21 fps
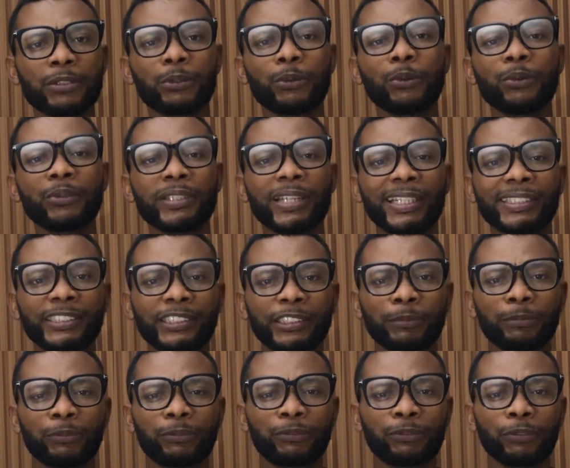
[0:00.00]
ownership
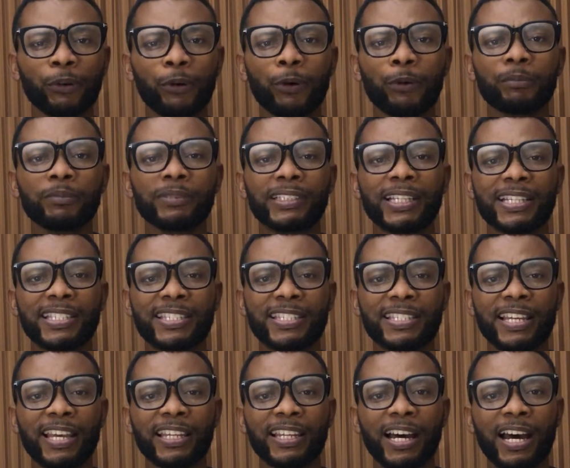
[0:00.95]
from the
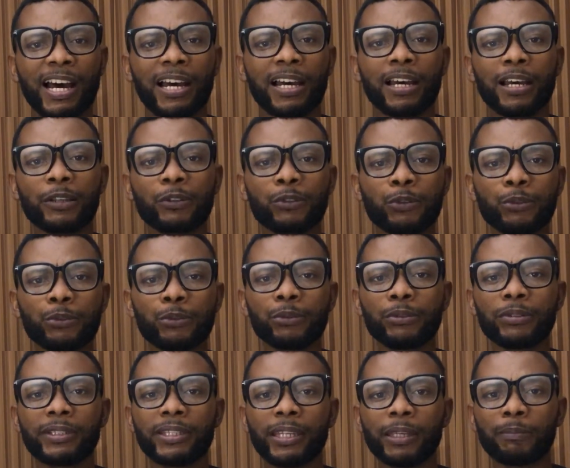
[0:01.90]
seller to
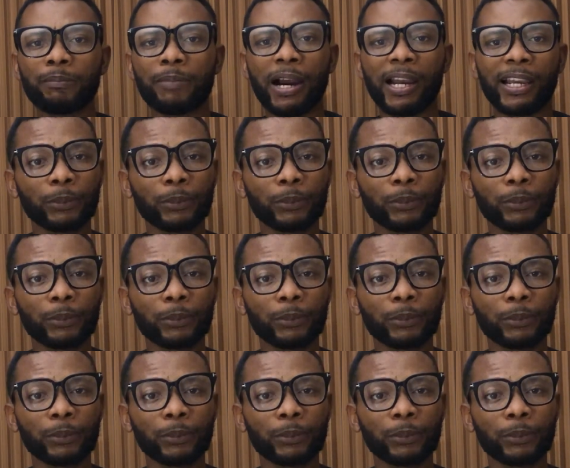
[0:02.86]
the buyer.